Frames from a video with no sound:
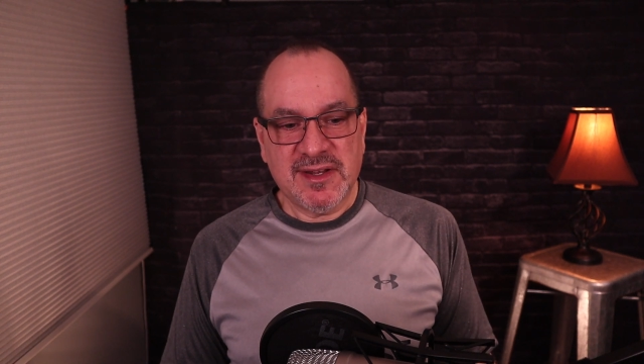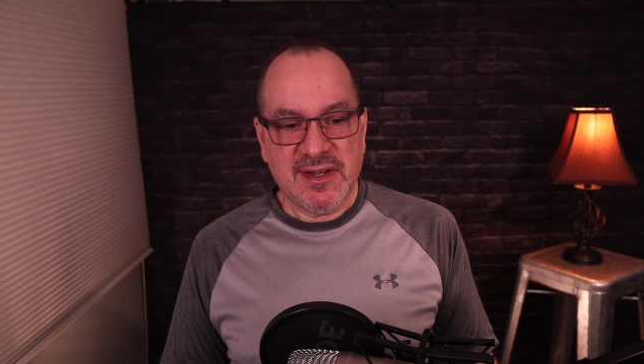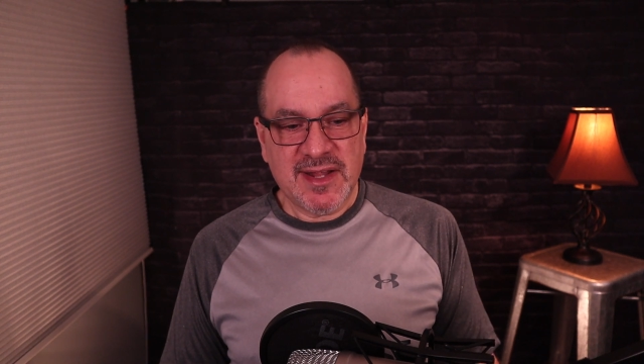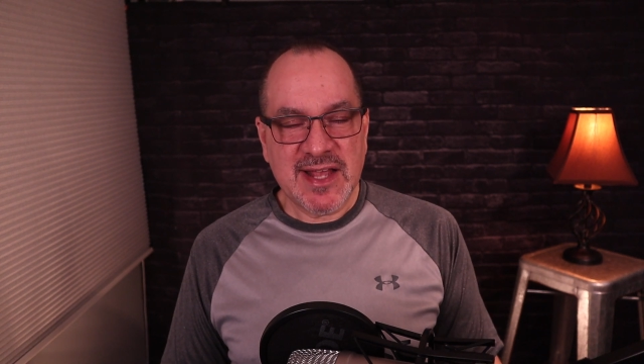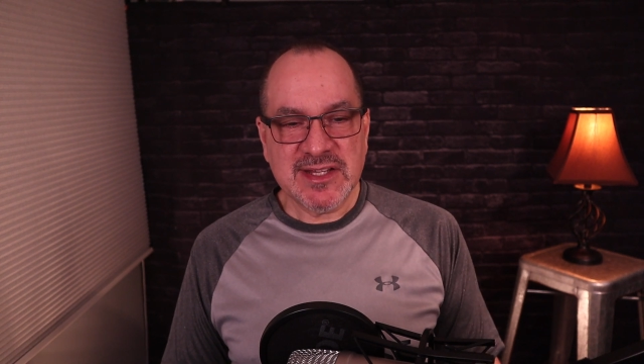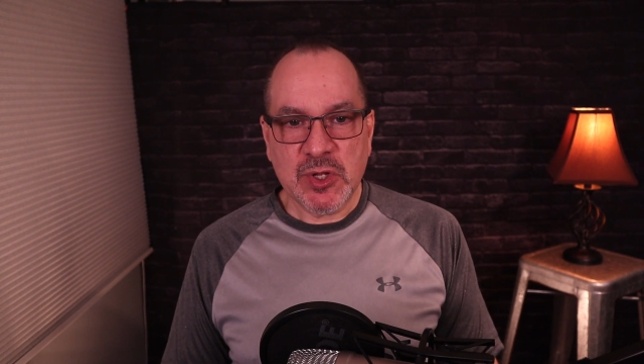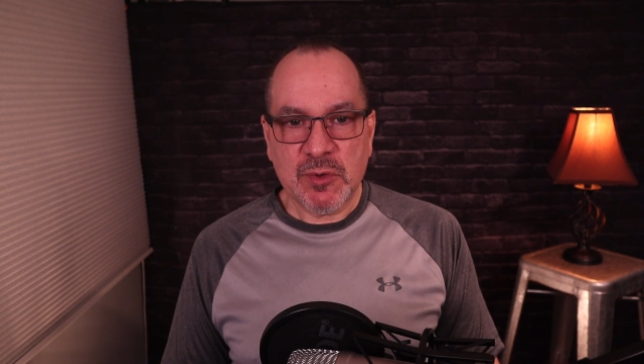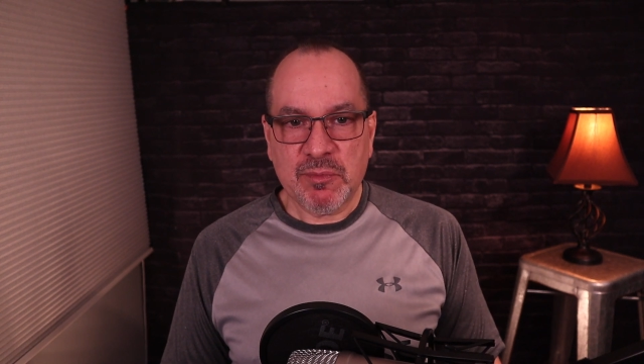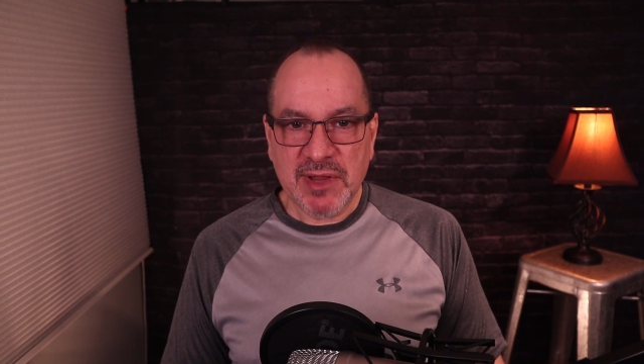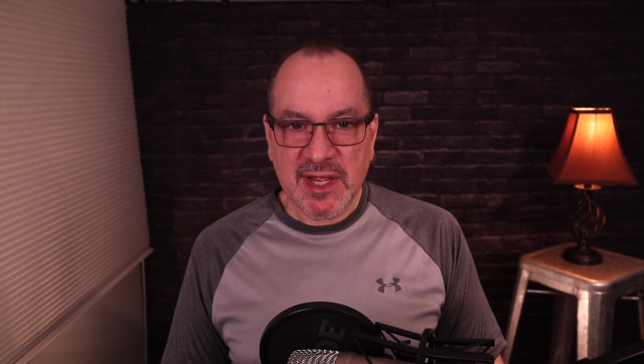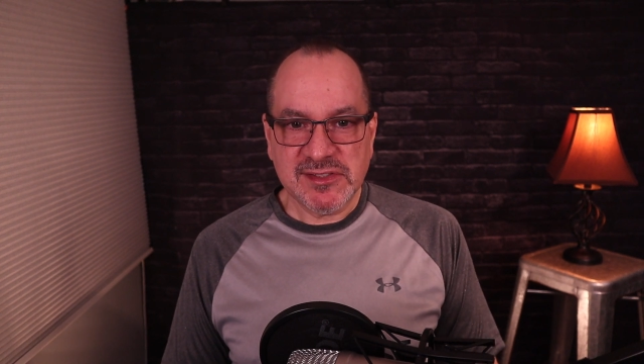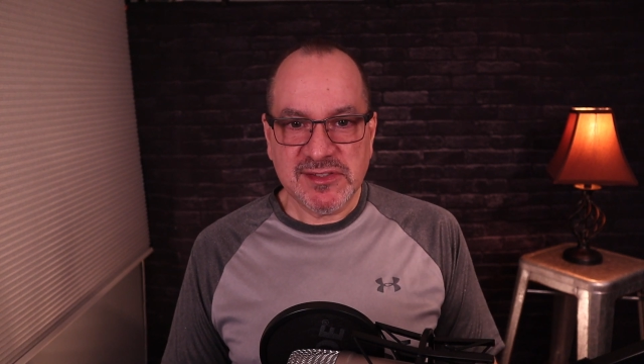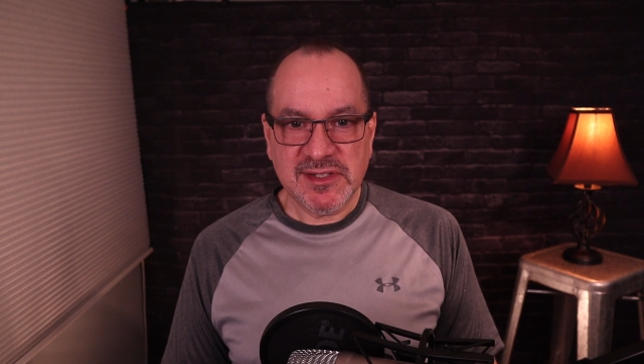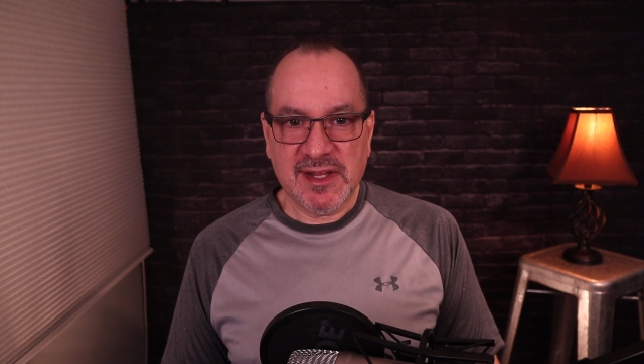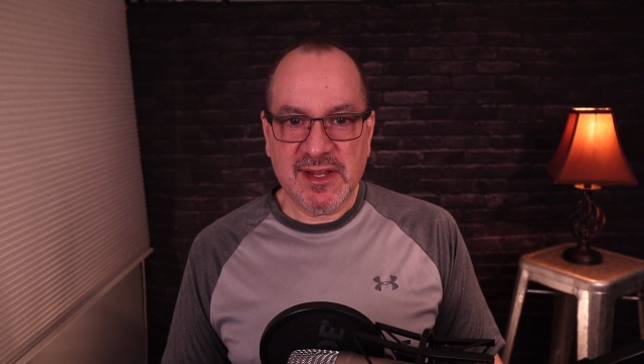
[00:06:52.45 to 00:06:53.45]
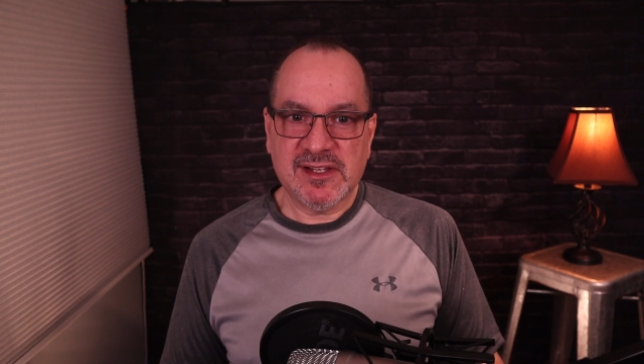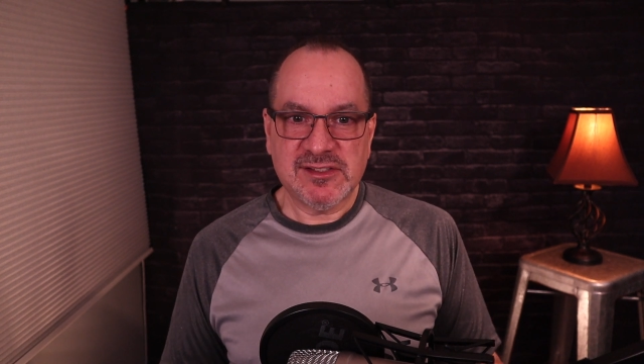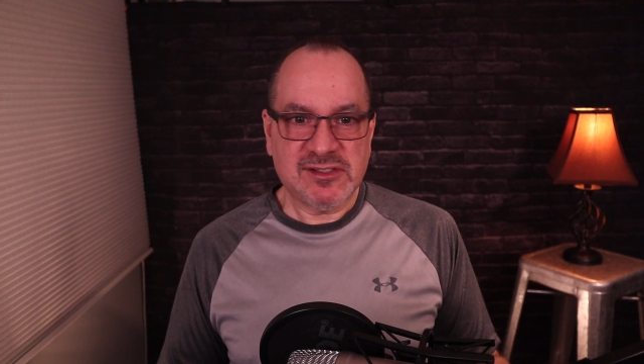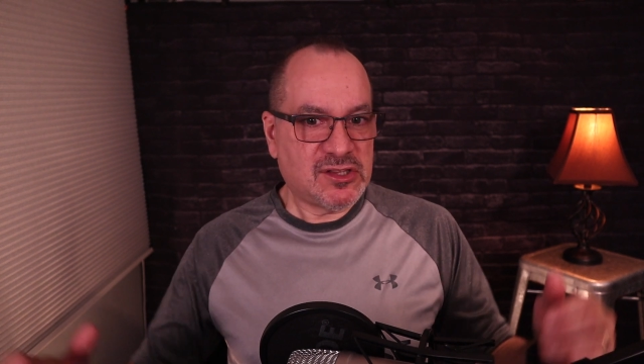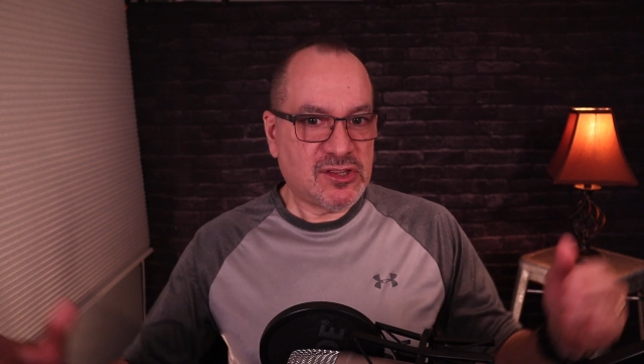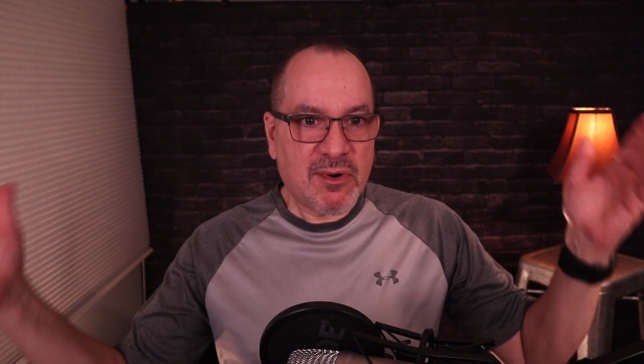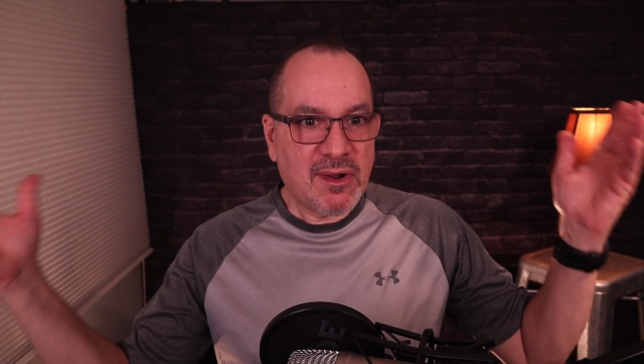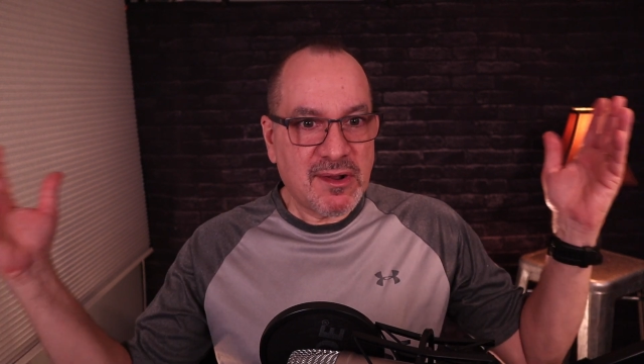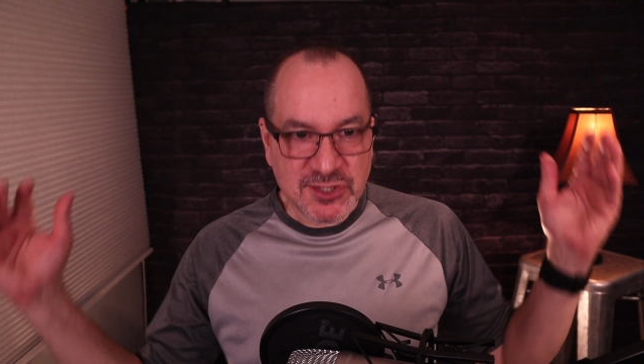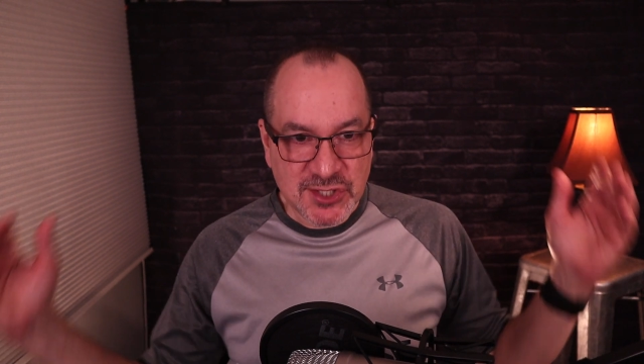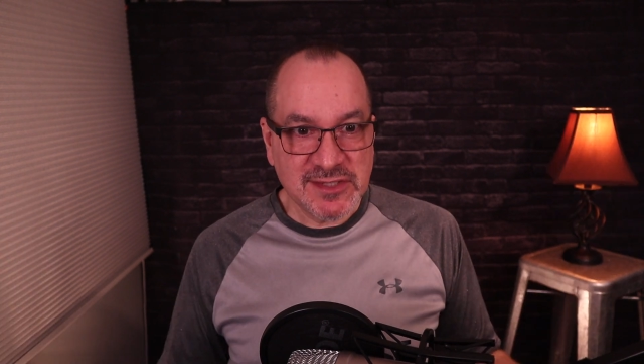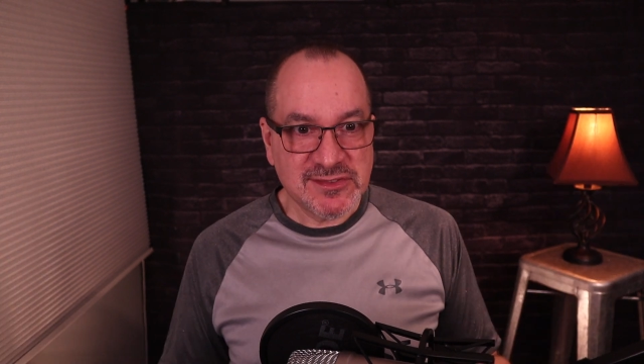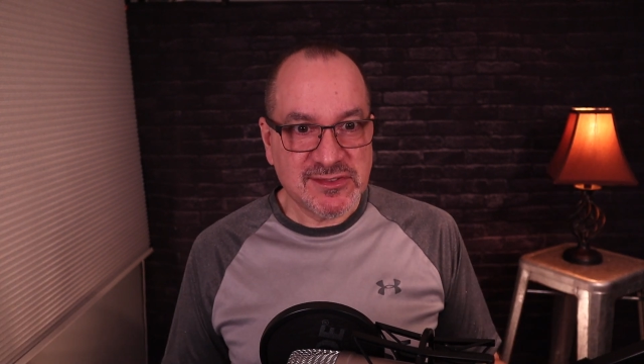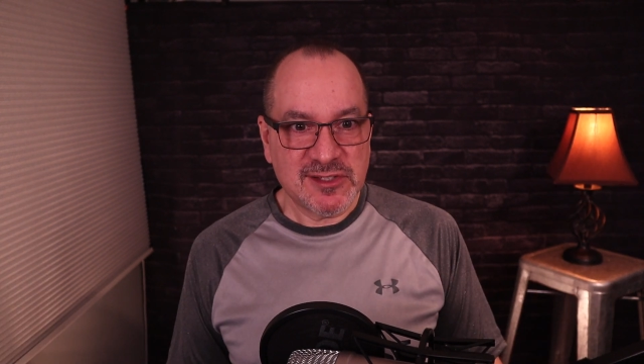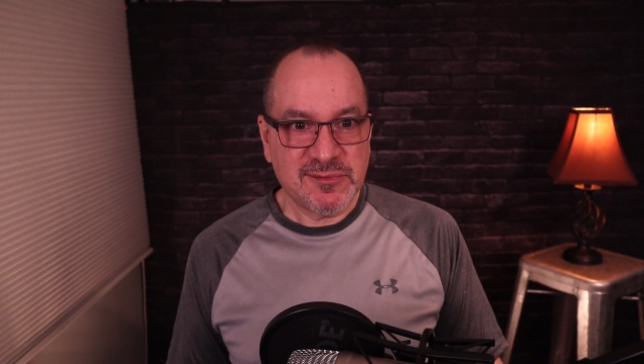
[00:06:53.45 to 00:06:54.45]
has no place in it is to throw out Jesus,